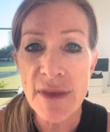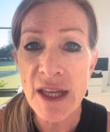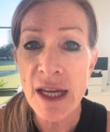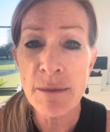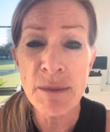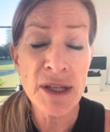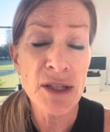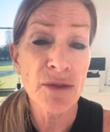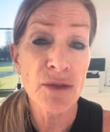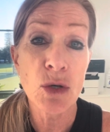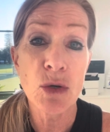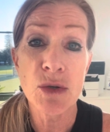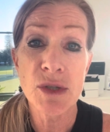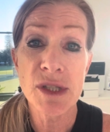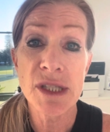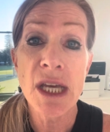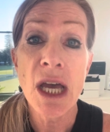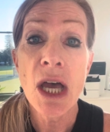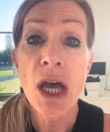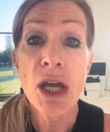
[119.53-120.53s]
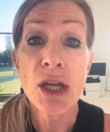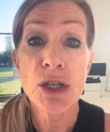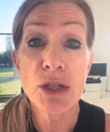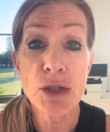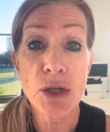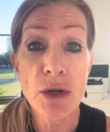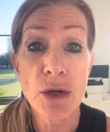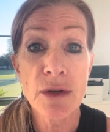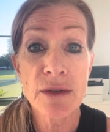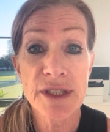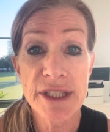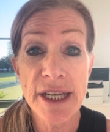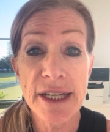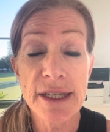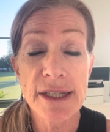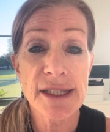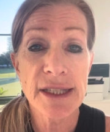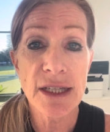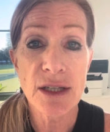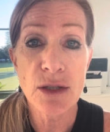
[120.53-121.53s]
But of course, you know,
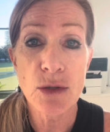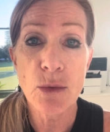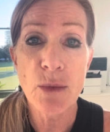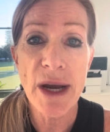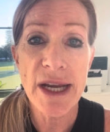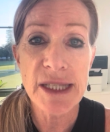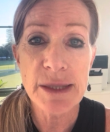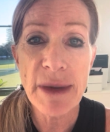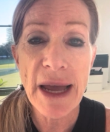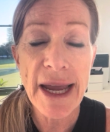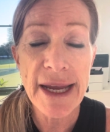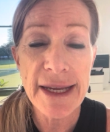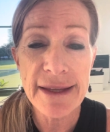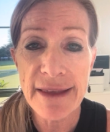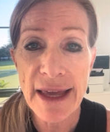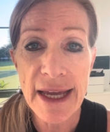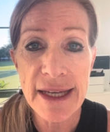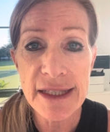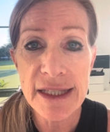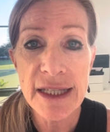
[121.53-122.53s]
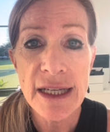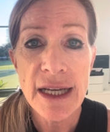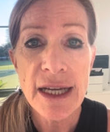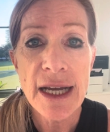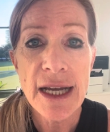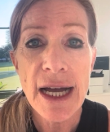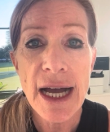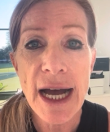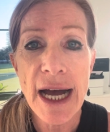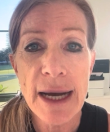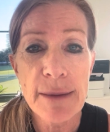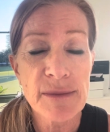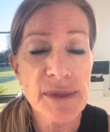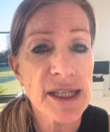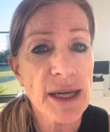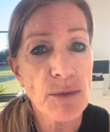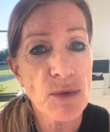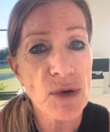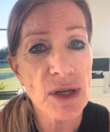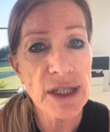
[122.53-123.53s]
tenants can always pay that
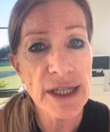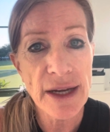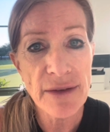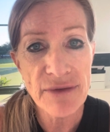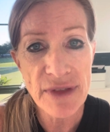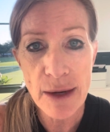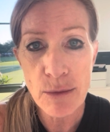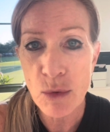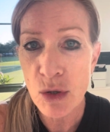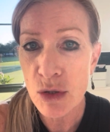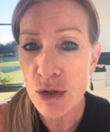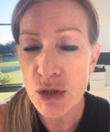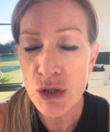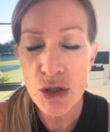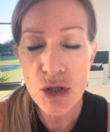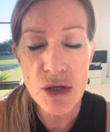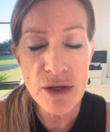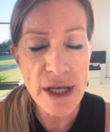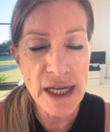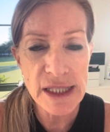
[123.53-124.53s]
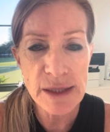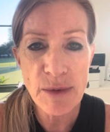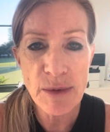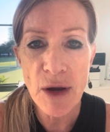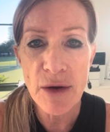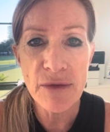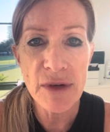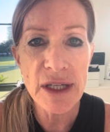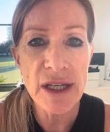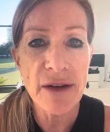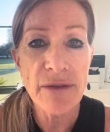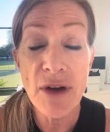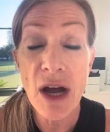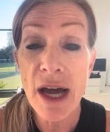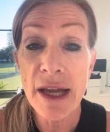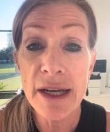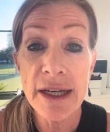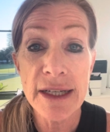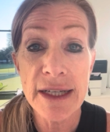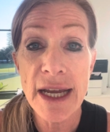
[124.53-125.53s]
separately if they want to. That's perfectly
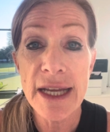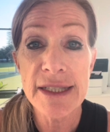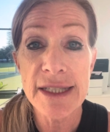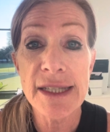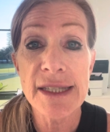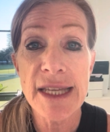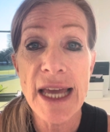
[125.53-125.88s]
fine, and it does